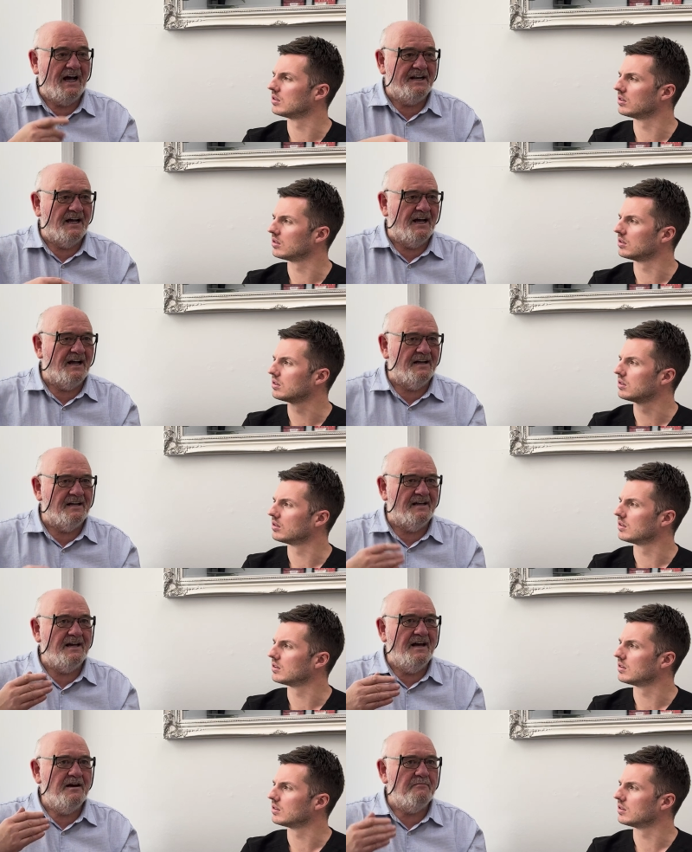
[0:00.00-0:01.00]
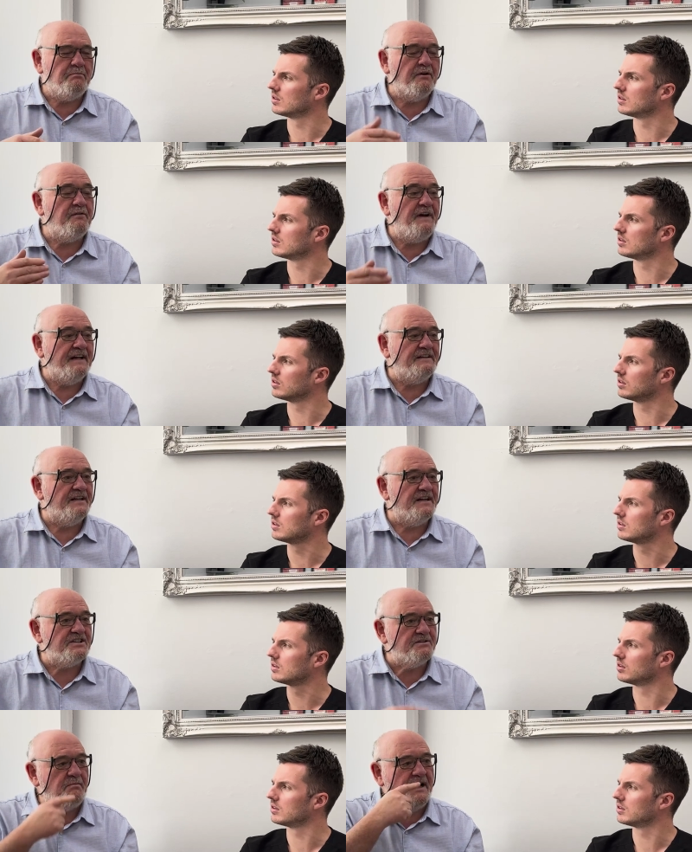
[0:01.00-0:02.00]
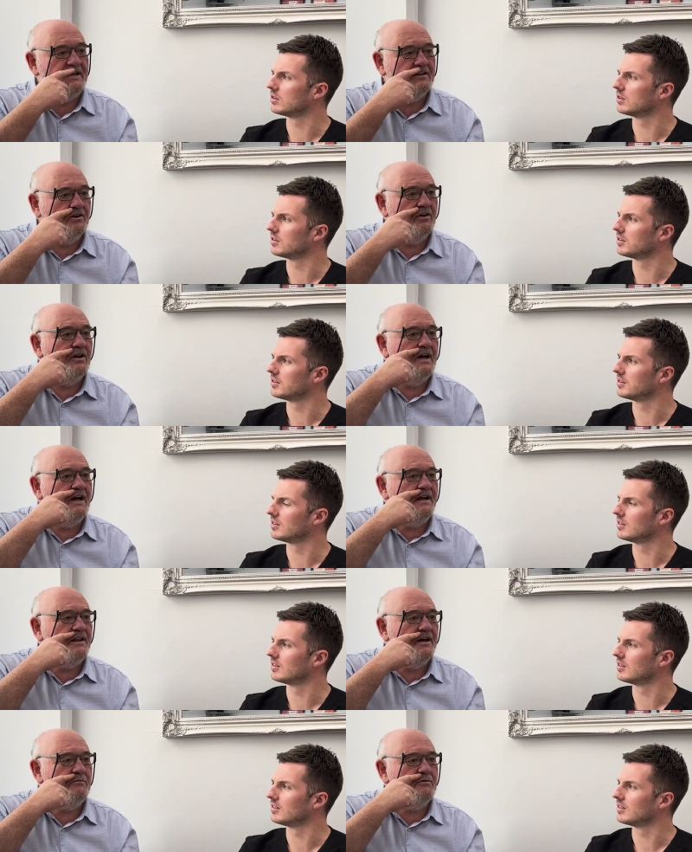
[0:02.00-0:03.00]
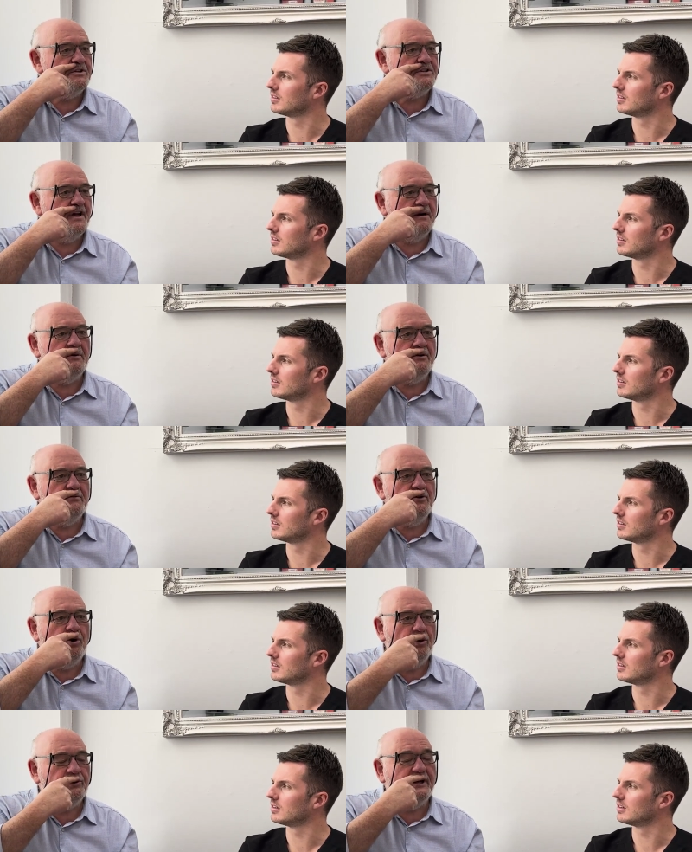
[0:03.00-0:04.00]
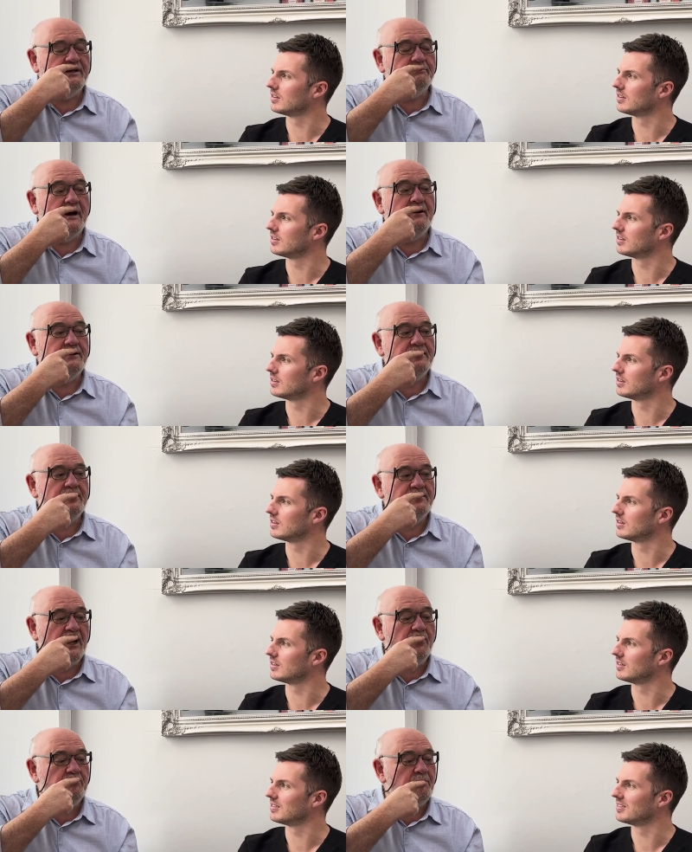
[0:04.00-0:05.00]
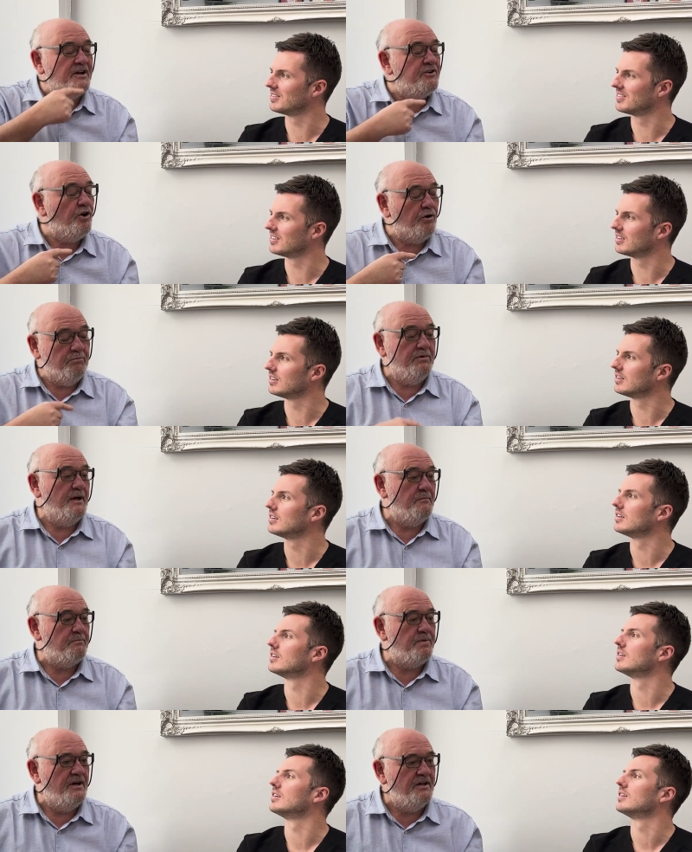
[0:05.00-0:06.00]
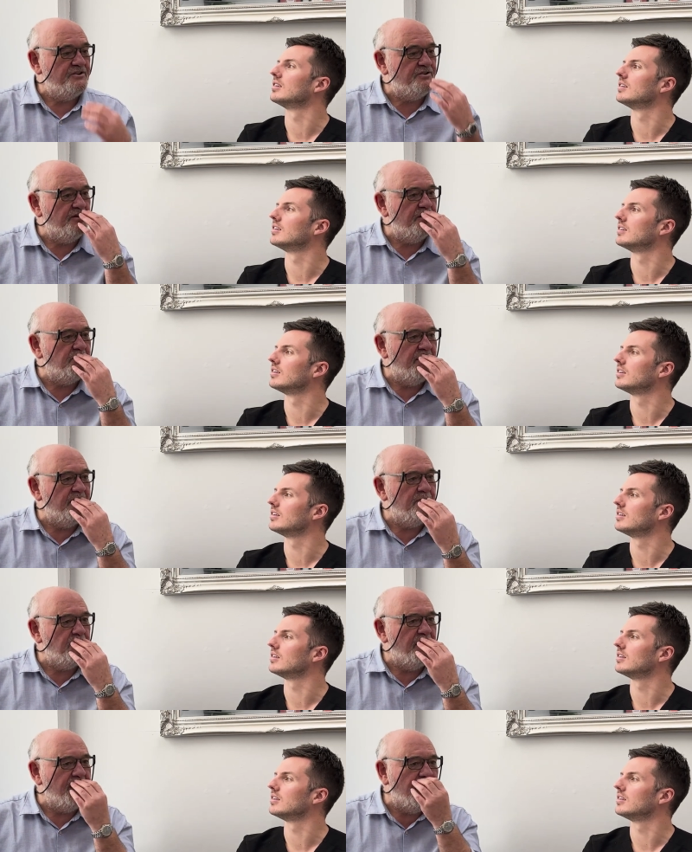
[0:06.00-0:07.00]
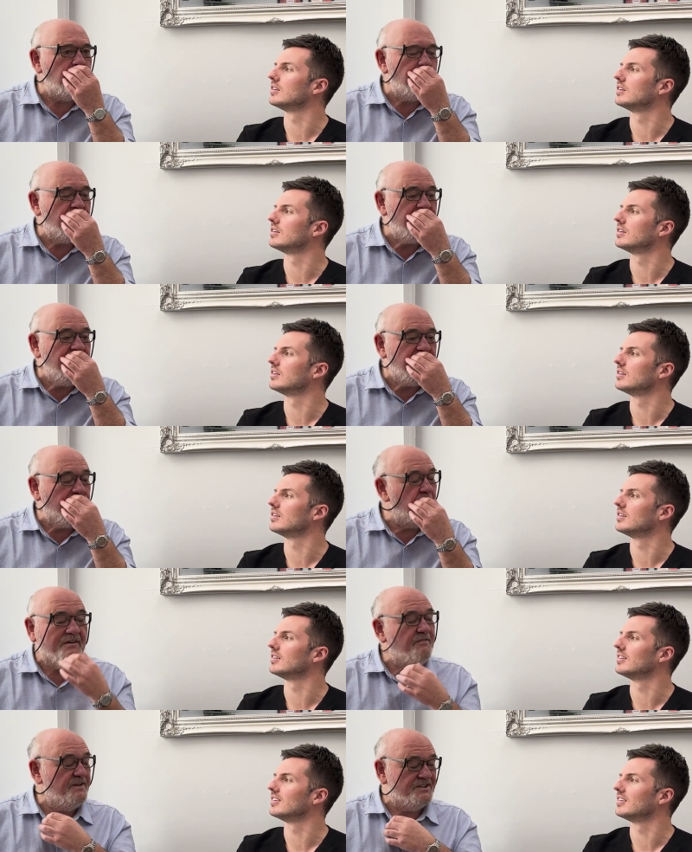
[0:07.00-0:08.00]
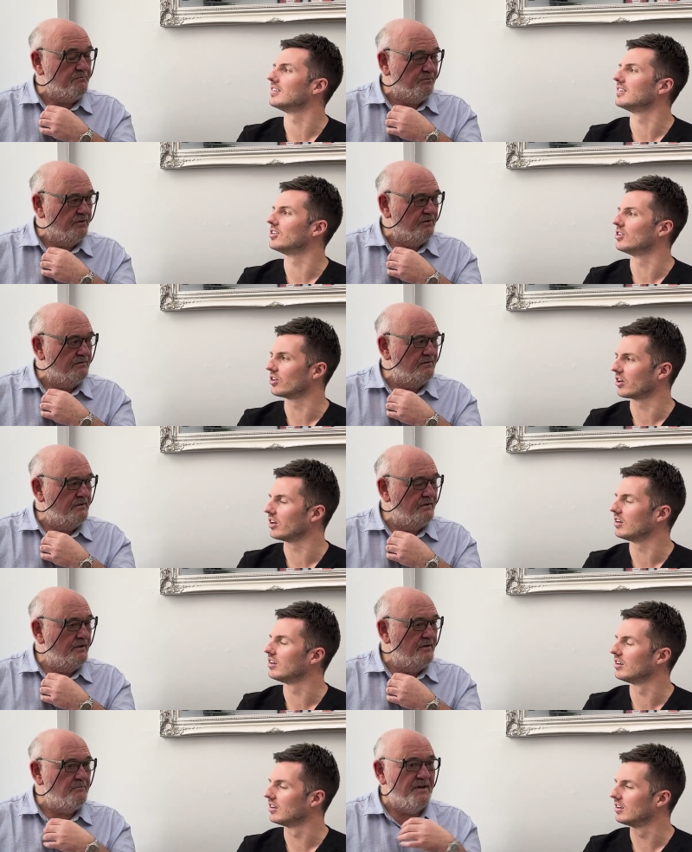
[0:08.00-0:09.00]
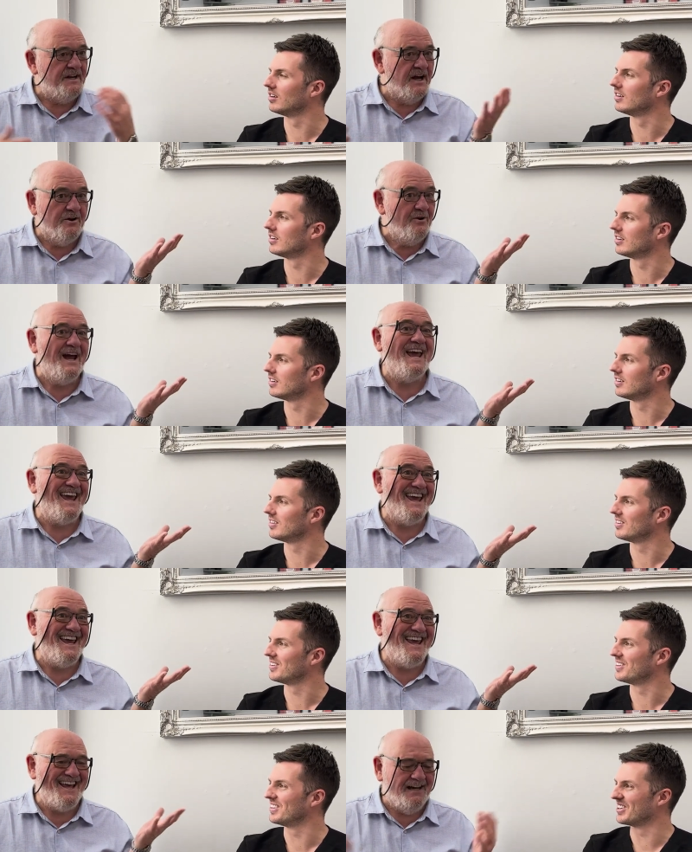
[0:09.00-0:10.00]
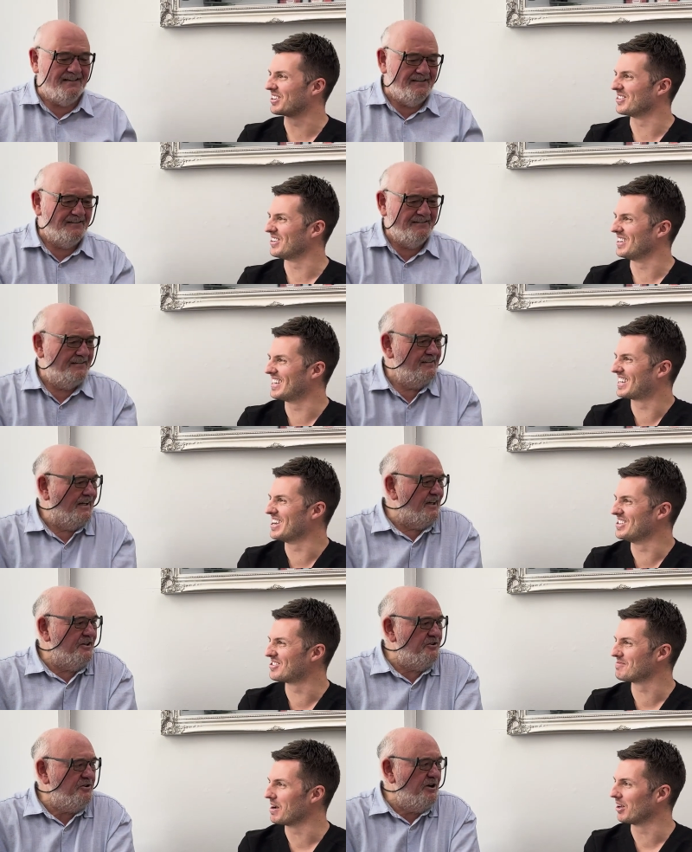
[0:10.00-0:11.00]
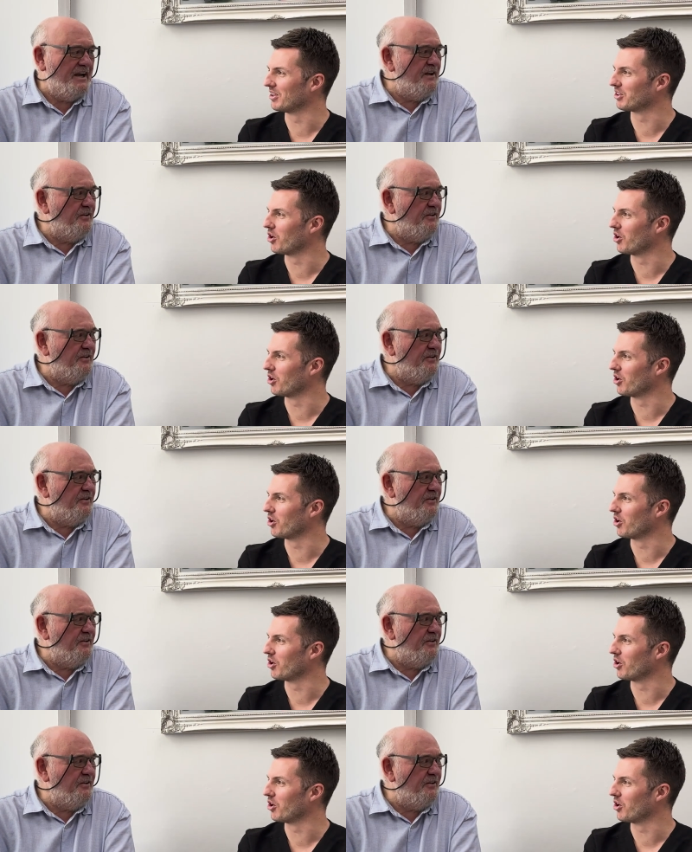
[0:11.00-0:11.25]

Speaker 1: and I, and I perfected a smile that was about holding my, down my top lip so that my, my upper teeth weren't visible. Okay. But now, hey, you can, you can, can smell